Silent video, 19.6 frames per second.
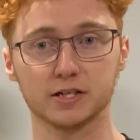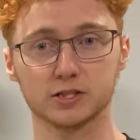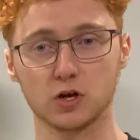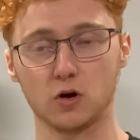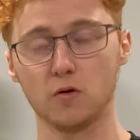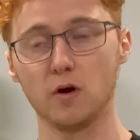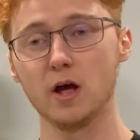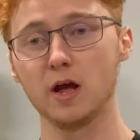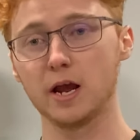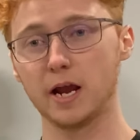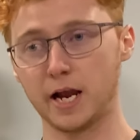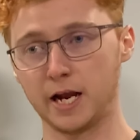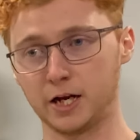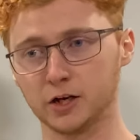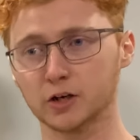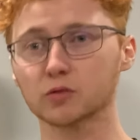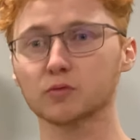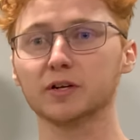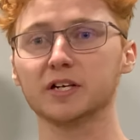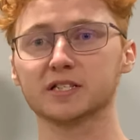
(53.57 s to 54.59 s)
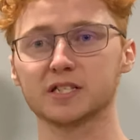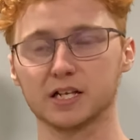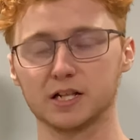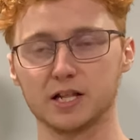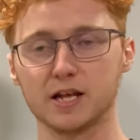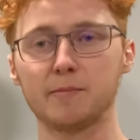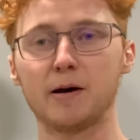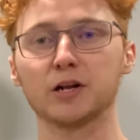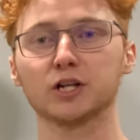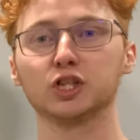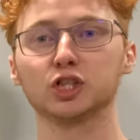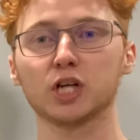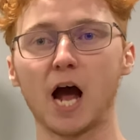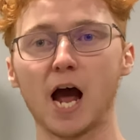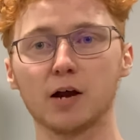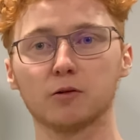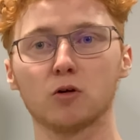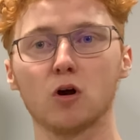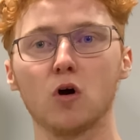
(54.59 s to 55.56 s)
So increasing the amount of
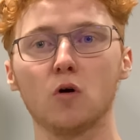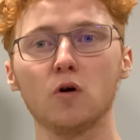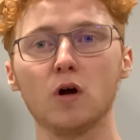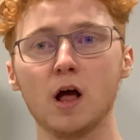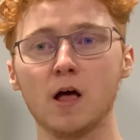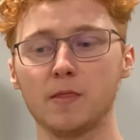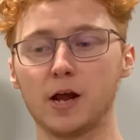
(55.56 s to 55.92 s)
gyro